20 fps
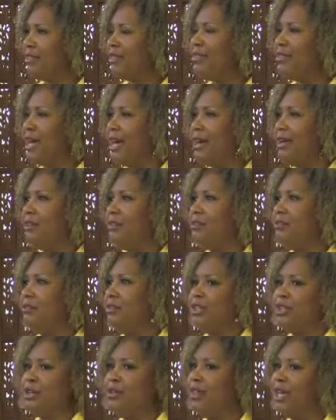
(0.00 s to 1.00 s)
that
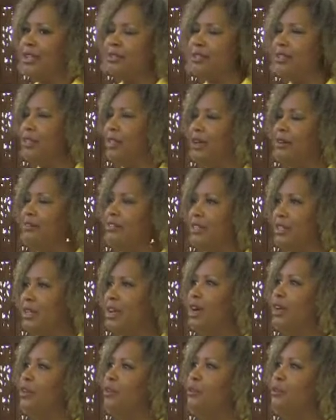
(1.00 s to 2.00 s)
you know, that's enough to
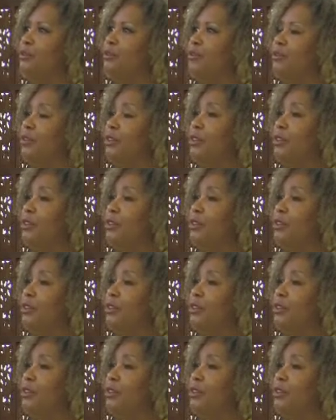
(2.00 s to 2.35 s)
kind of